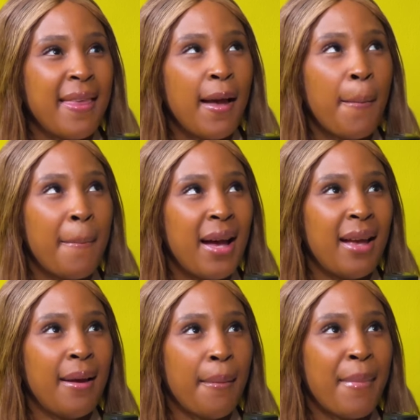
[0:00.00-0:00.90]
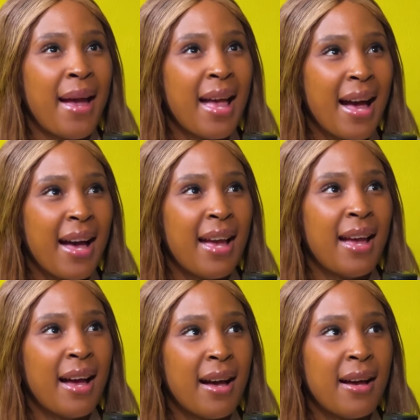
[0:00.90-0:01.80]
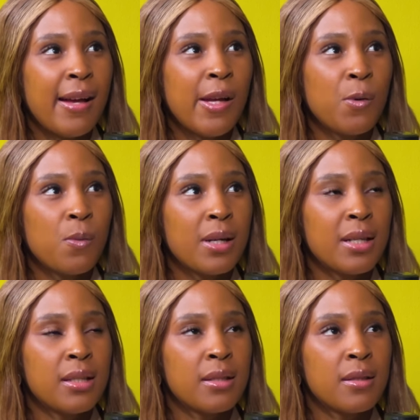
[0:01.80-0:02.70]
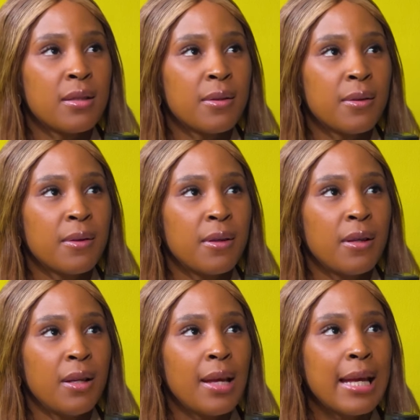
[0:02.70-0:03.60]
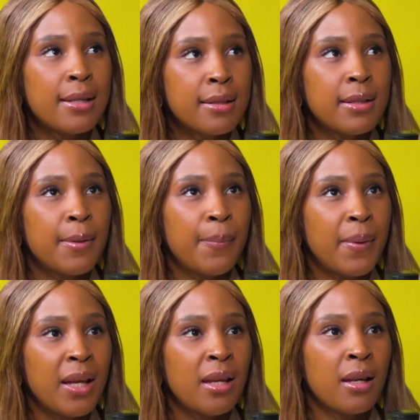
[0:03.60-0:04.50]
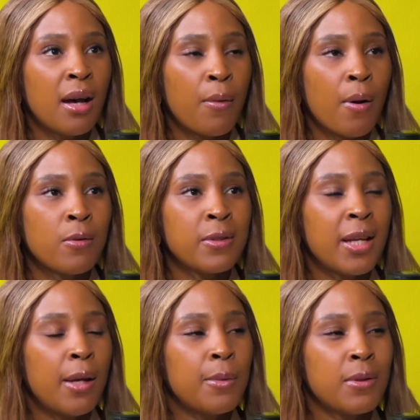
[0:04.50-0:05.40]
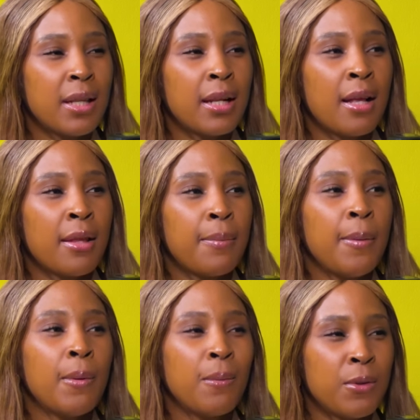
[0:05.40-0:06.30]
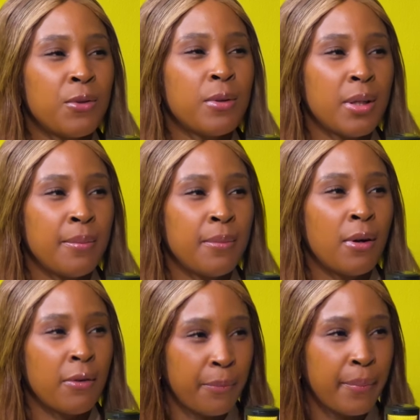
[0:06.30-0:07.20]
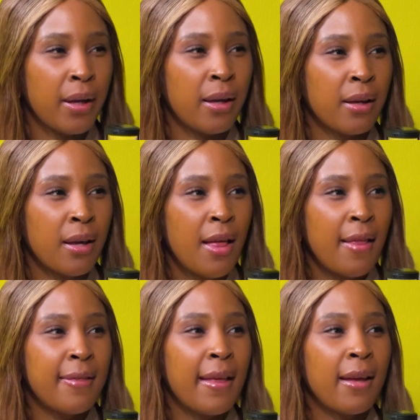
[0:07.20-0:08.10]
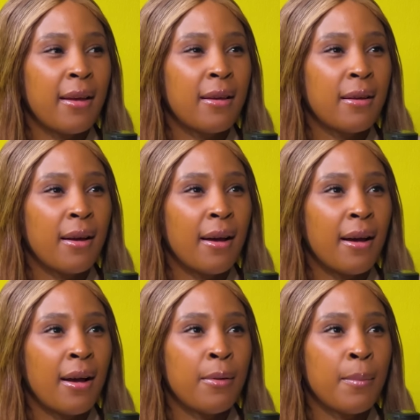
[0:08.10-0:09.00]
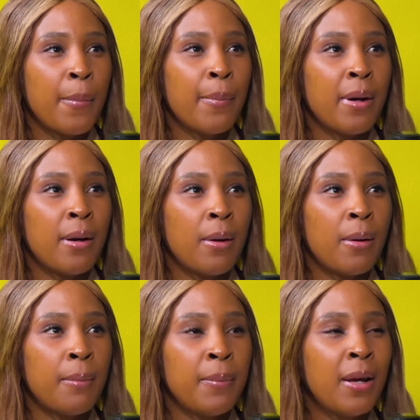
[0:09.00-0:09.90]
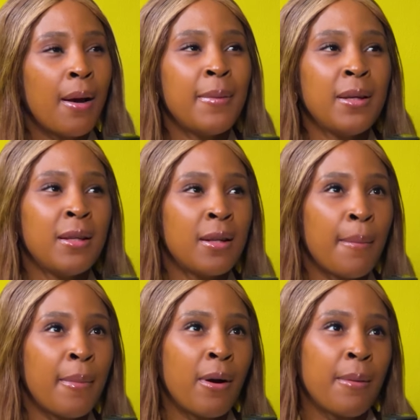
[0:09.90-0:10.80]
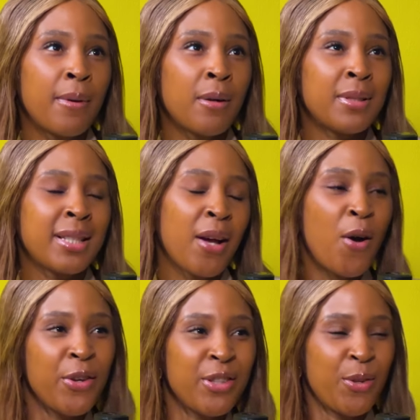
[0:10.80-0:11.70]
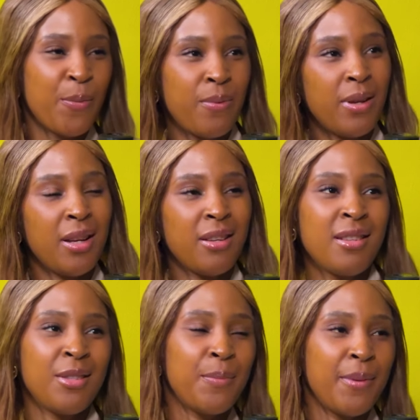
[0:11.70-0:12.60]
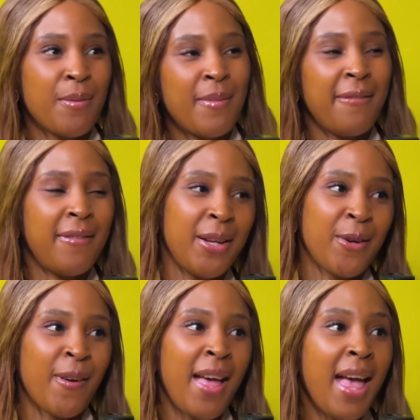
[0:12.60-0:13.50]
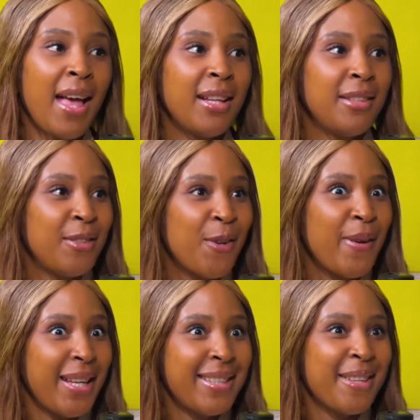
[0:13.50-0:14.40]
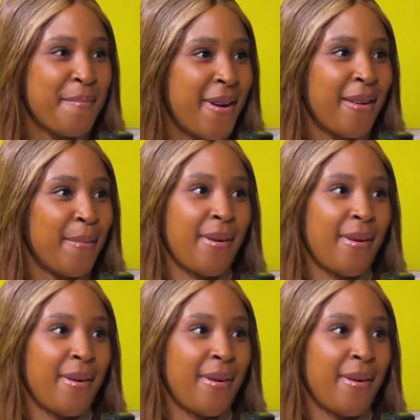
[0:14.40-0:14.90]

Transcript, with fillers: think my my high high was easily being around tables that other people would dream of being. Like I remember me coming in, Amara Brown was like, "Oh, you're so pretty. You need to be on my video." And you know, it's Amara